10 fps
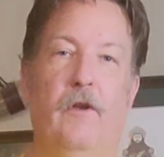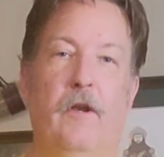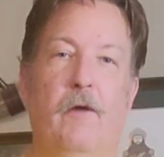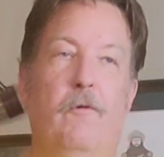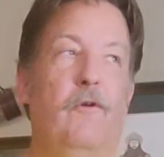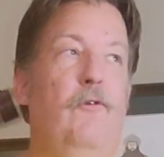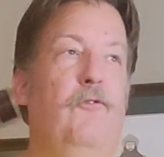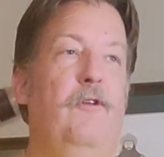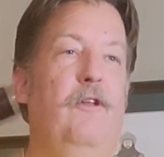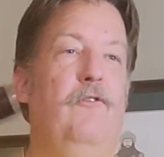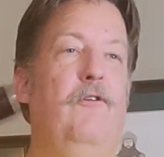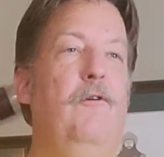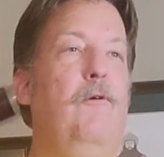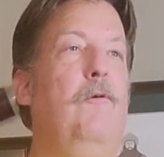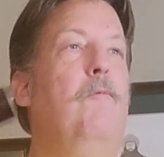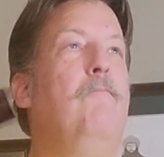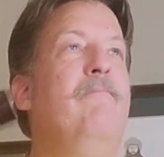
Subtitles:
and I reduced it to